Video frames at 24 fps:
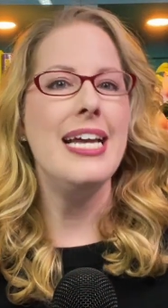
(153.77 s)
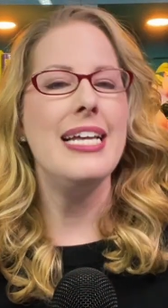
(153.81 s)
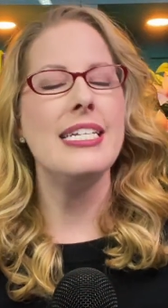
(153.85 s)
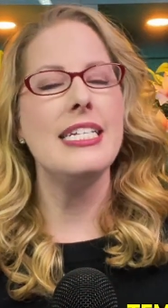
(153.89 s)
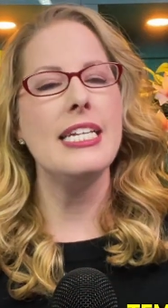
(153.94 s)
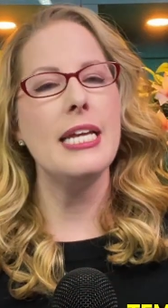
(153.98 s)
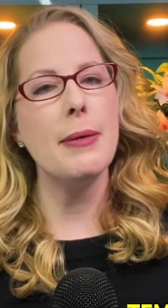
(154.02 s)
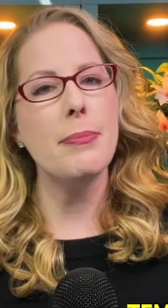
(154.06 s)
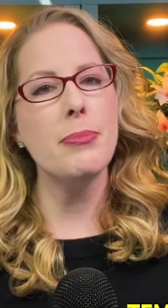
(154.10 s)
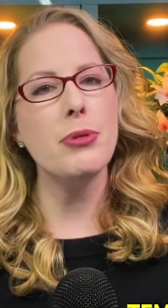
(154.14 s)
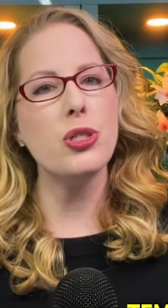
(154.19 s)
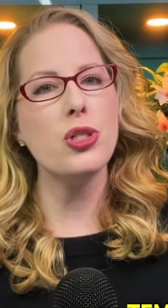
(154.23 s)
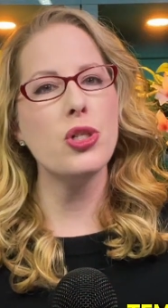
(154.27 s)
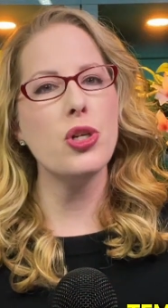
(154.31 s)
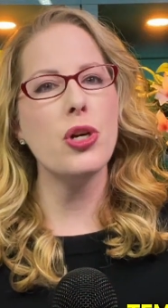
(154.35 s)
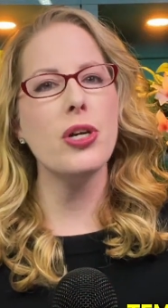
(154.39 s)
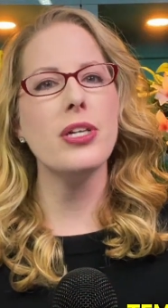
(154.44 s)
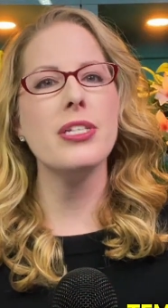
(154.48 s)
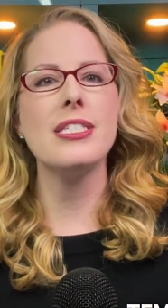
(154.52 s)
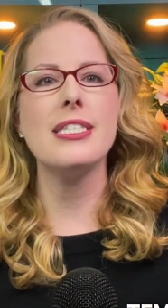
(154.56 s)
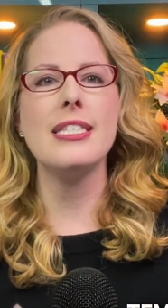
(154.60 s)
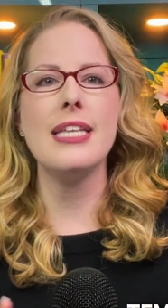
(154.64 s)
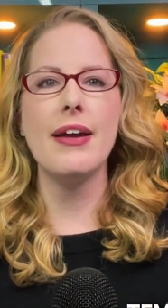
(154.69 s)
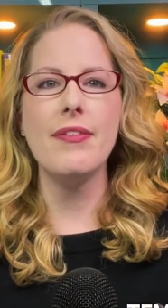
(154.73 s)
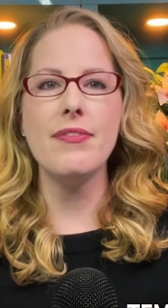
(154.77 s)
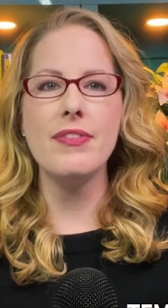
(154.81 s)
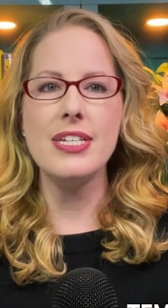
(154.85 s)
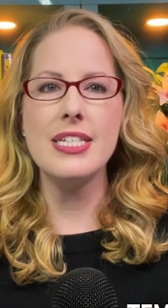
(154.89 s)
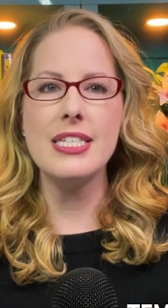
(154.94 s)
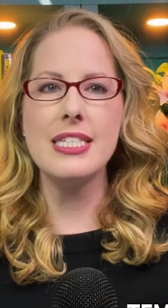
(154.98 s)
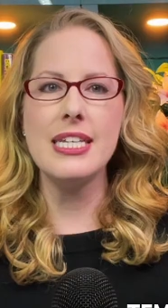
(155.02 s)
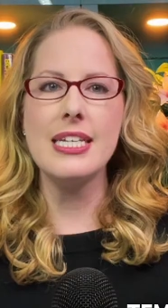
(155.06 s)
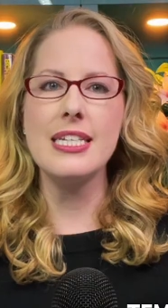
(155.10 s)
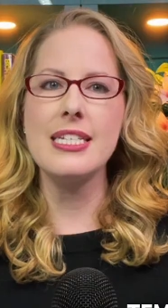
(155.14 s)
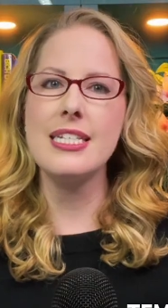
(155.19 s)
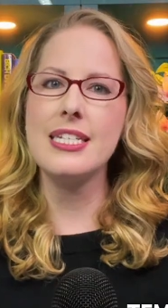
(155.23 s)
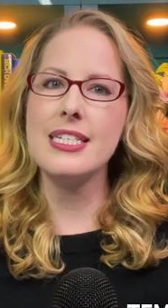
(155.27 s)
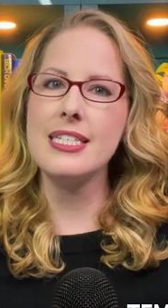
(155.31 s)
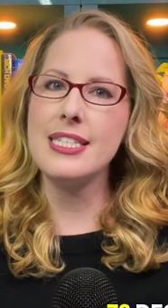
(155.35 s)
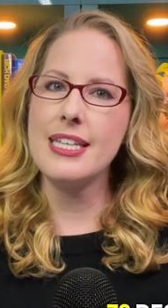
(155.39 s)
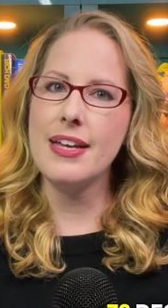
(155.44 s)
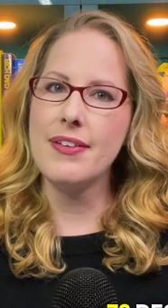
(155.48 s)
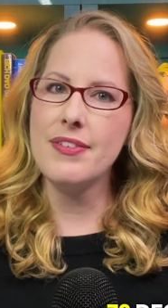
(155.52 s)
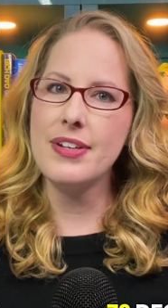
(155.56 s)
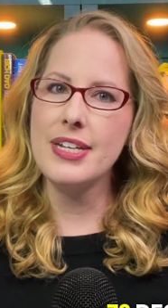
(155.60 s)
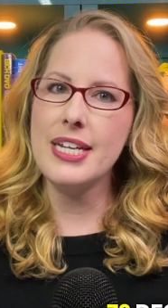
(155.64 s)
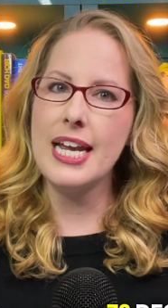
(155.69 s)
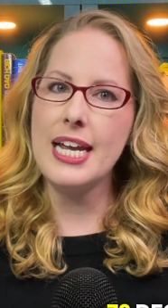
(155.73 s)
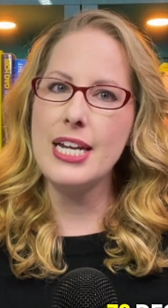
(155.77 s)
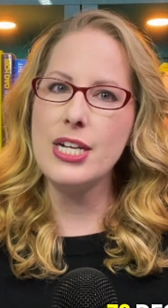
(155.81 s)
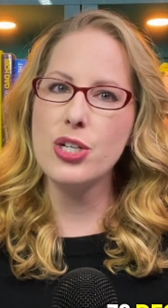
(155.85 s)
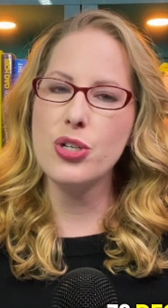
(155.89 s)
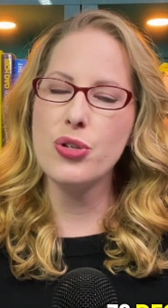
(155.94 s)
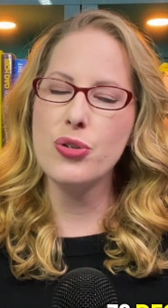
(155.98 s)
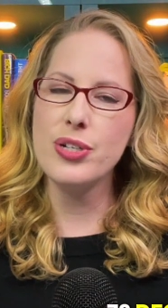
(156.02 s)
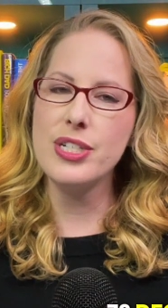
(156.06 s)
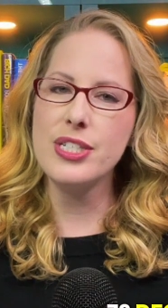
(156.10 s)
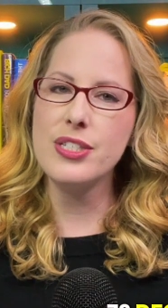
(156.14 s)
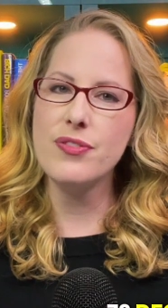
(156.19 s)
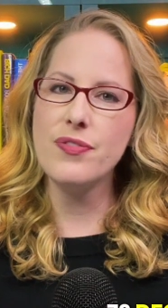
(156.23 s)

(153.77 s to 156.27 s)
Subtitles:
Temperature 76 to 78 degrees